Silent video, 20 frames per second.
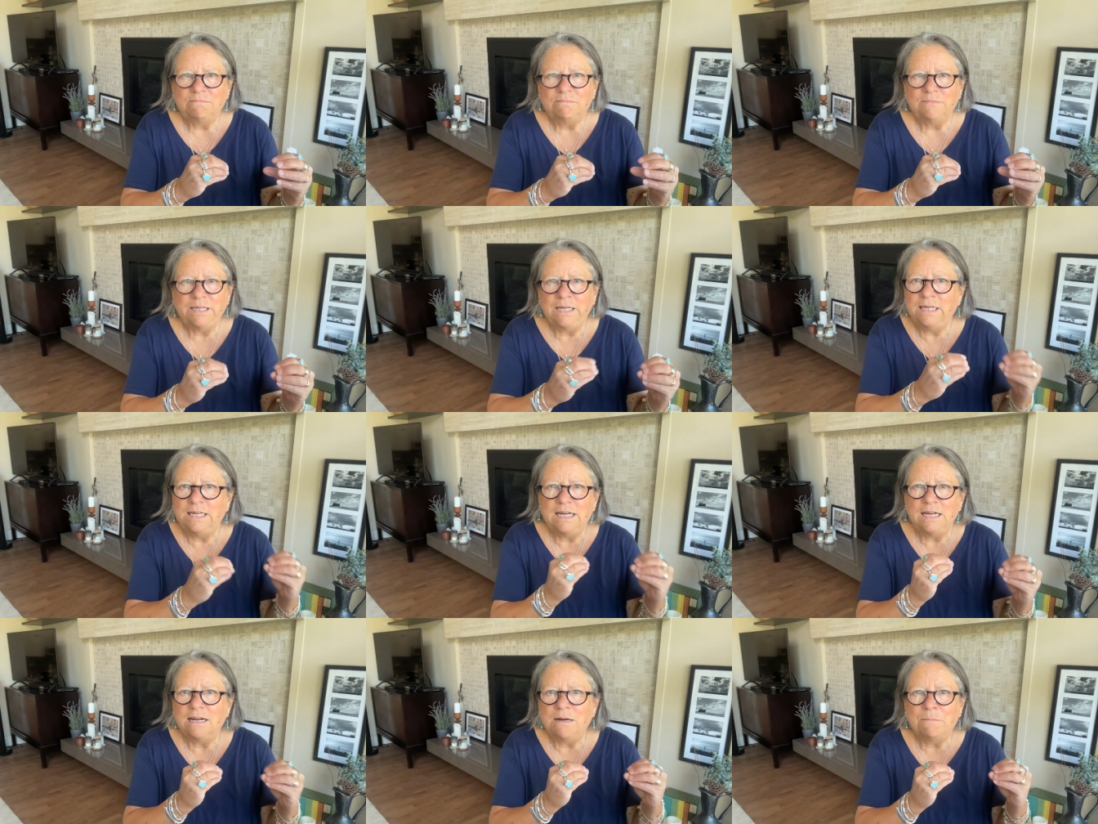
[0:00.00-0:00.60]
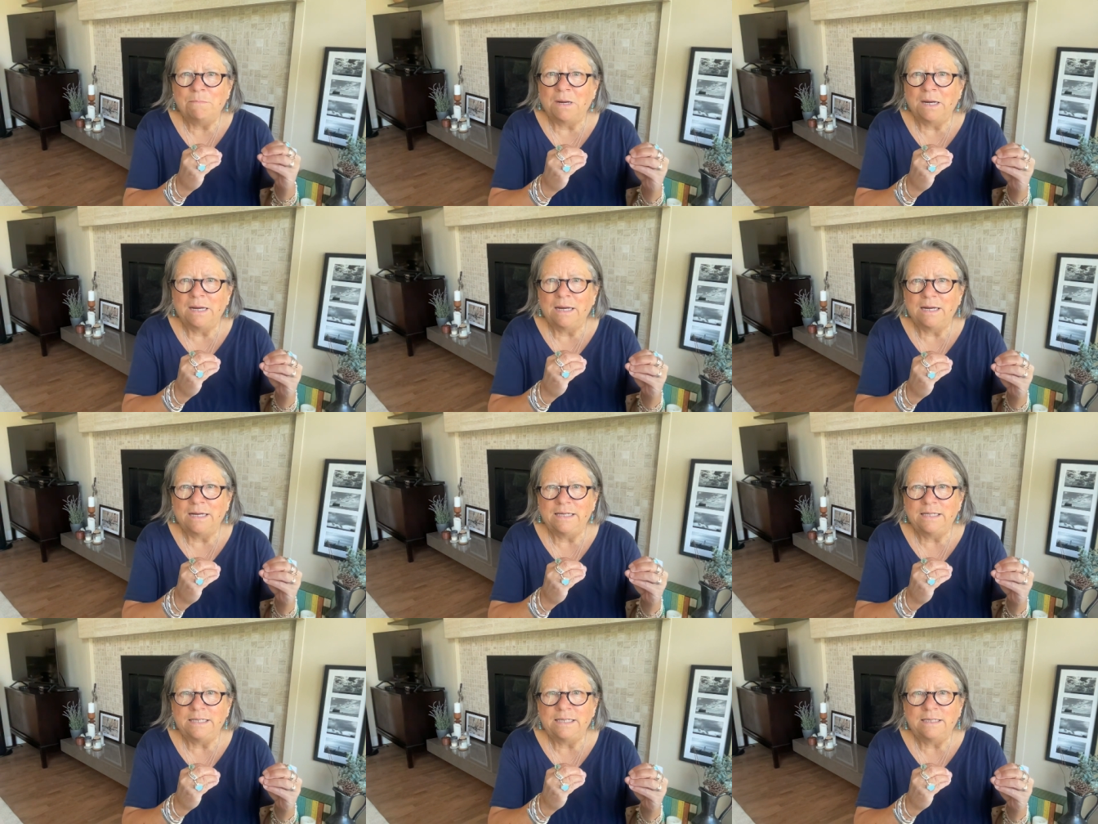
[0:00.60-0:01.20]
eating up my
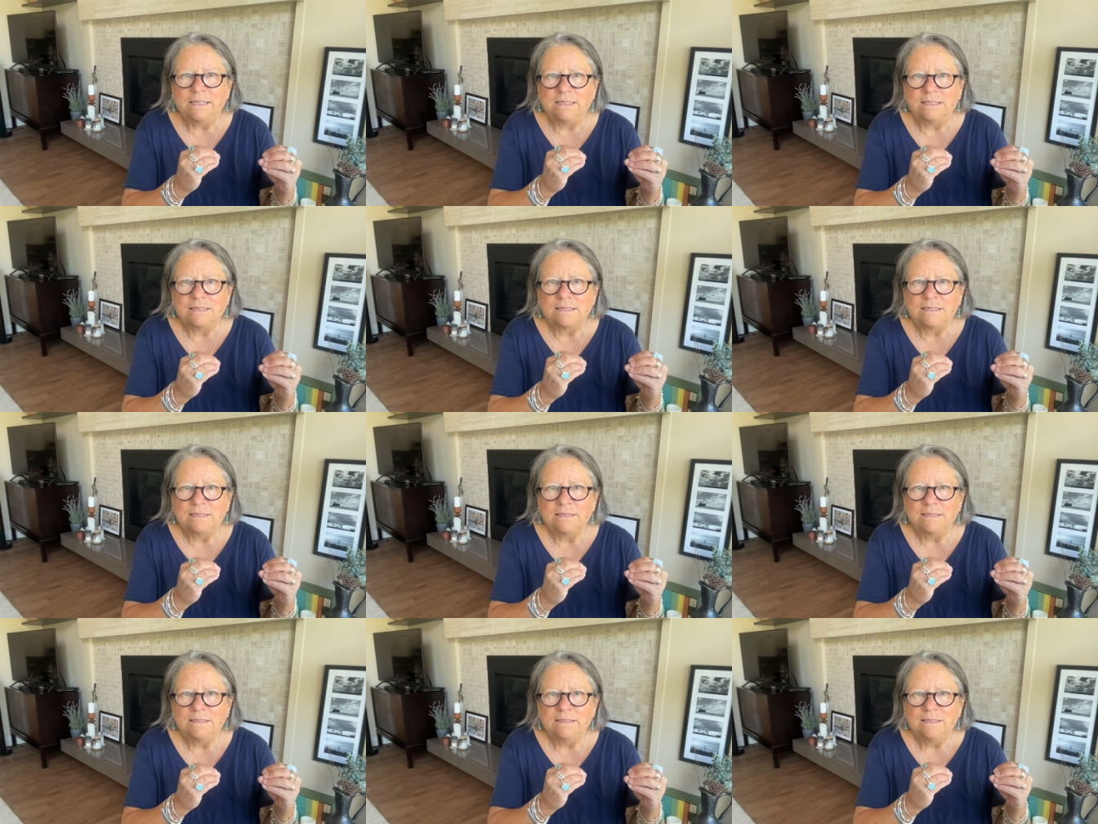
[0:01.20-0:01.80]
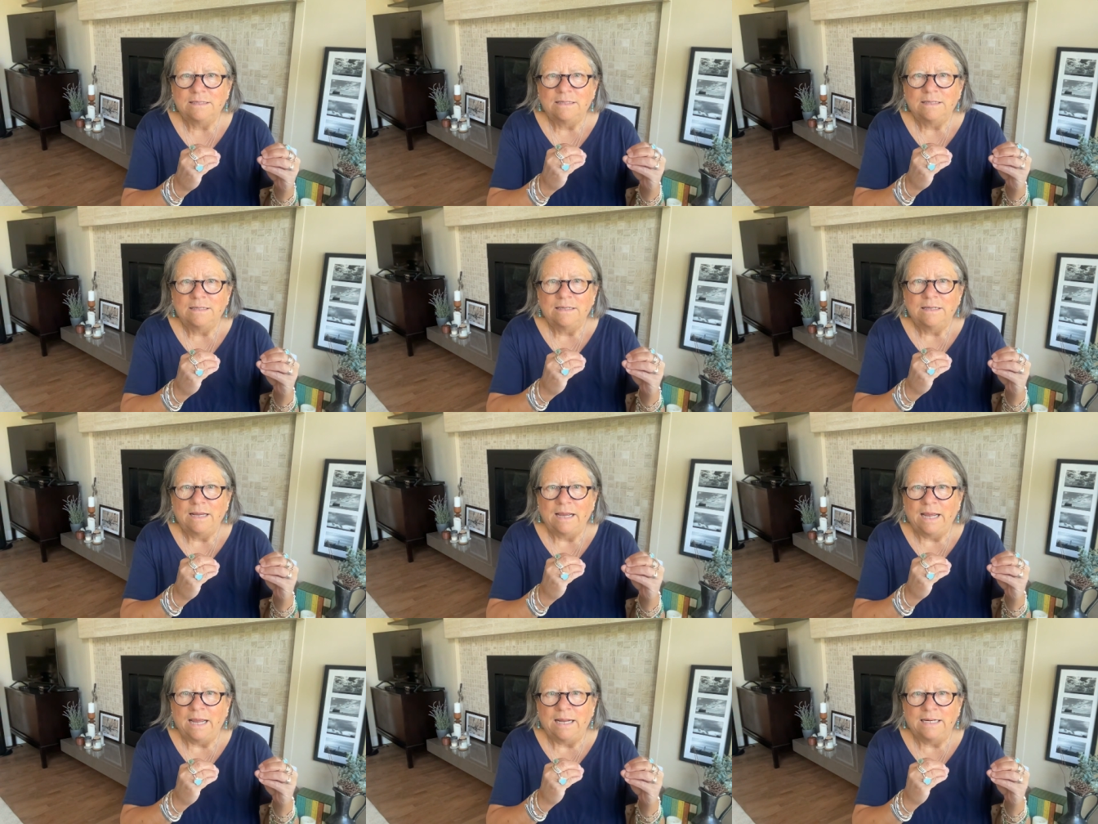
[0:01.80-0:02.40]
ideas
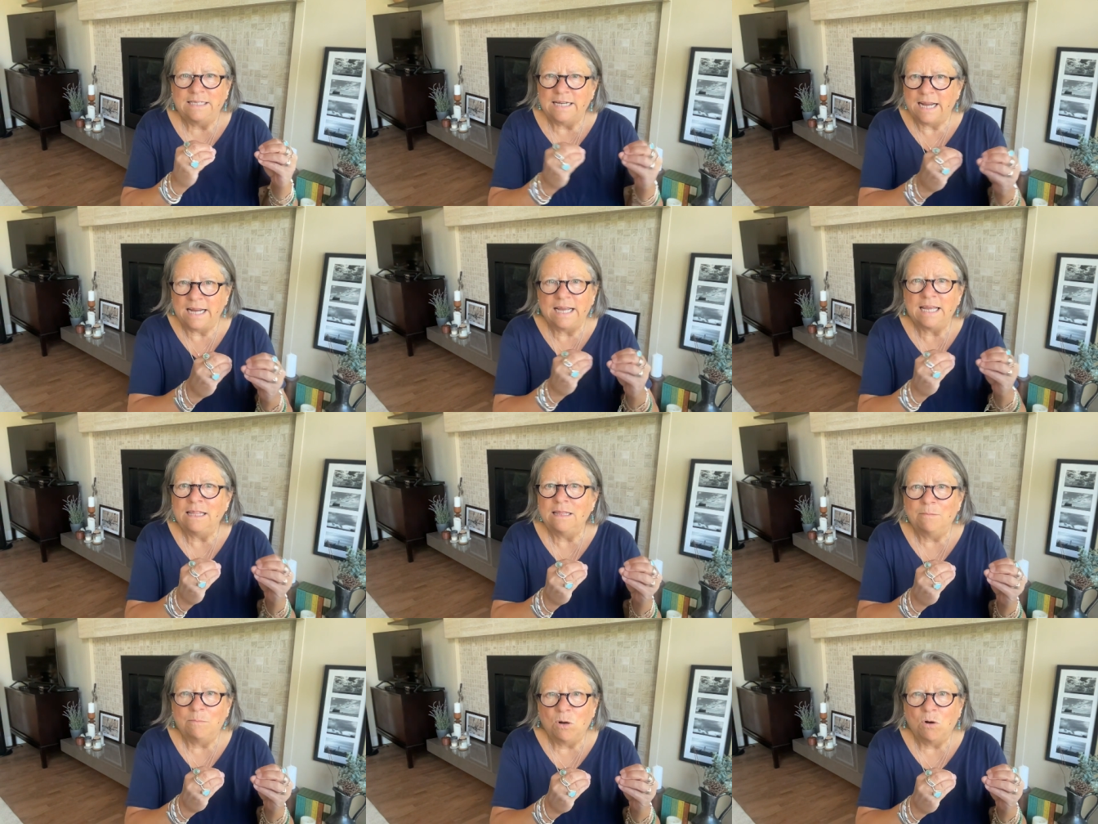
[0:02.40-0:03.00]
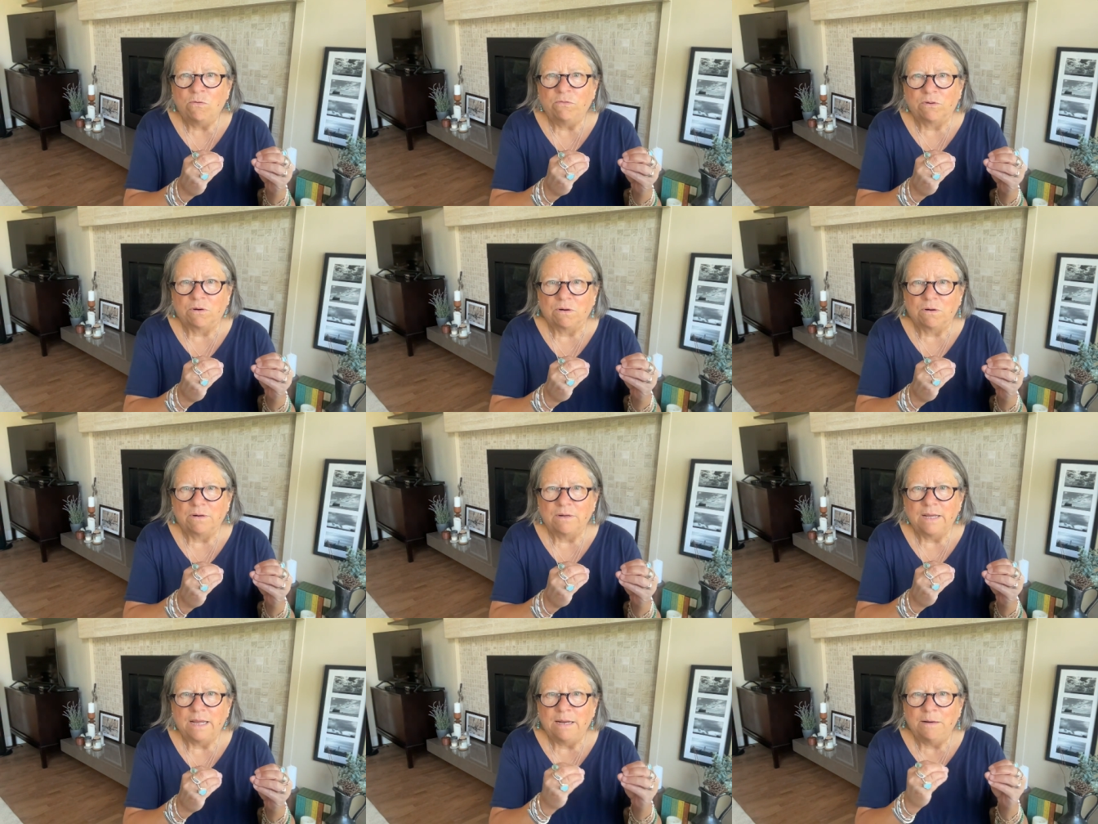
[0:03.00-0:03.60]
and taking them over
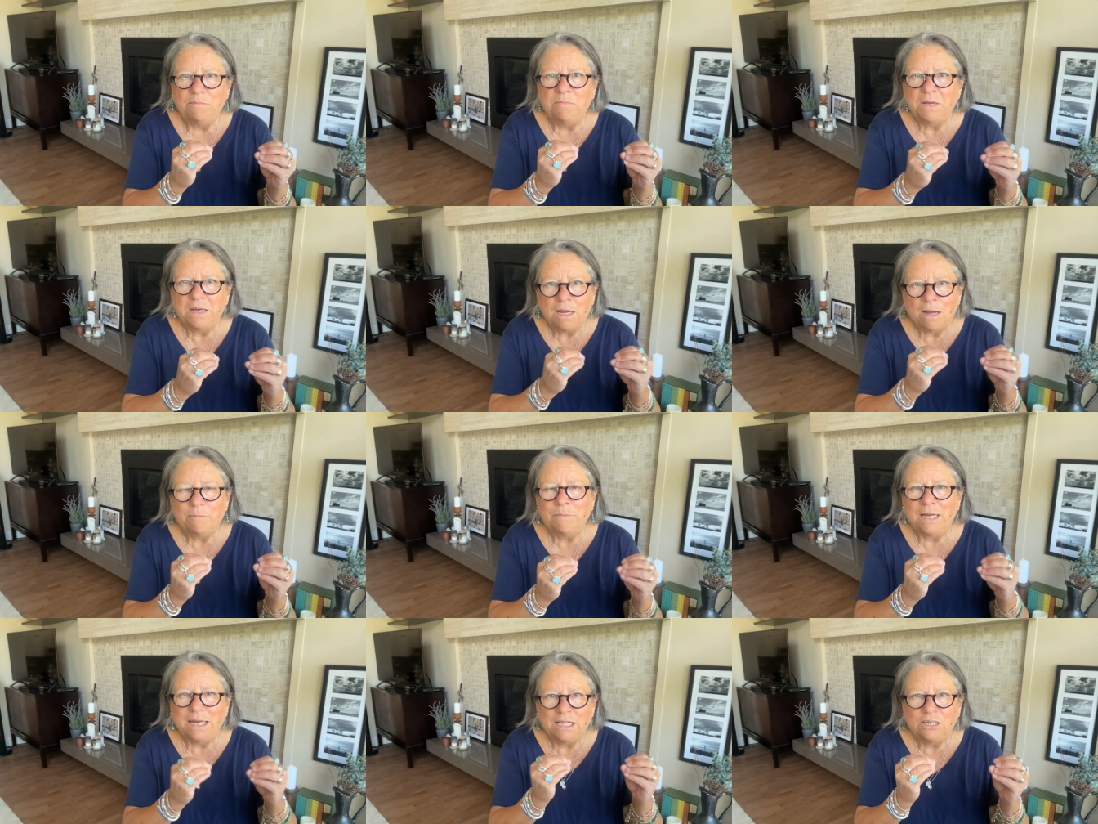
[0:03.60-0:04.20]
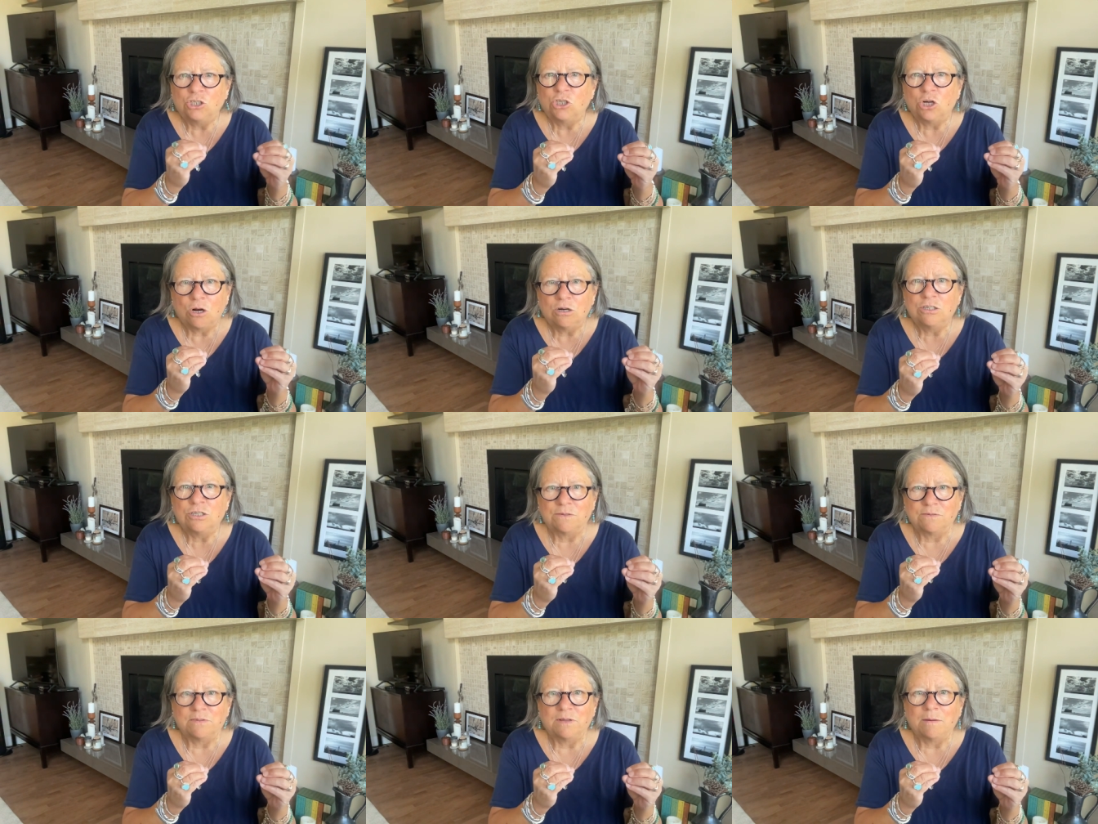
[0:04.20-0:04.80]
and becoming in
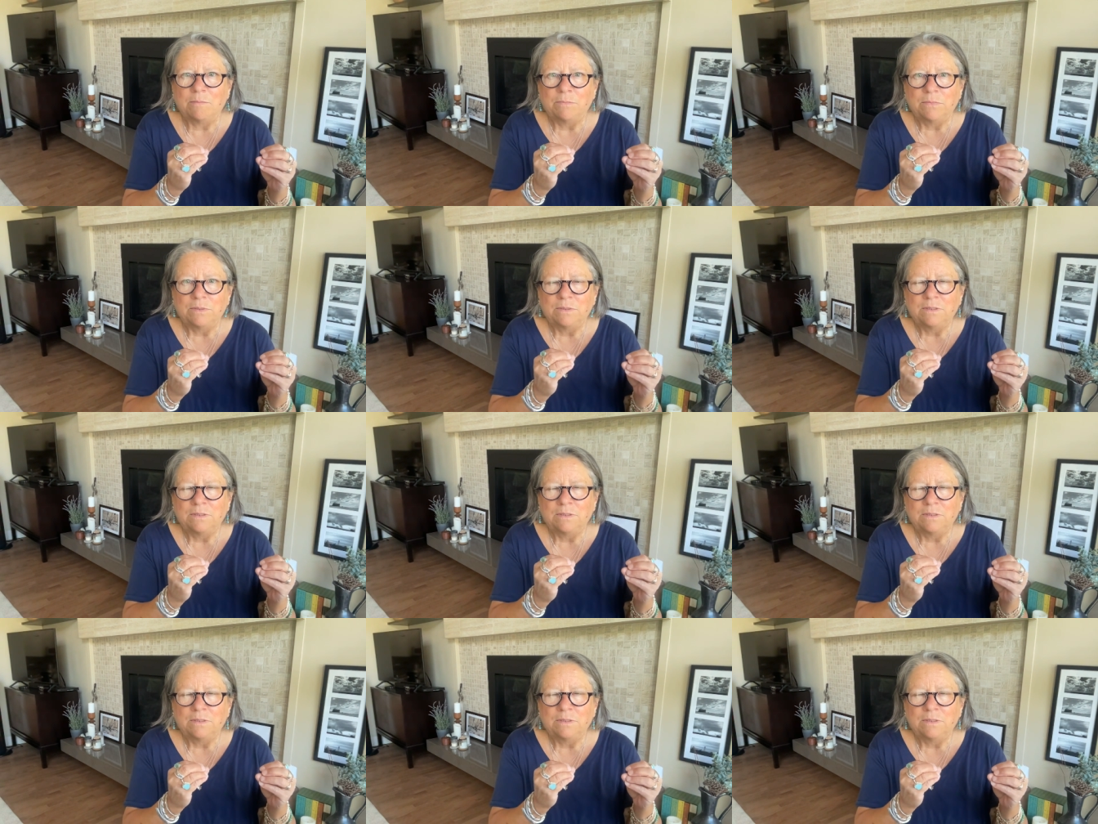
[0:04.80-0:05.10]
charge of them.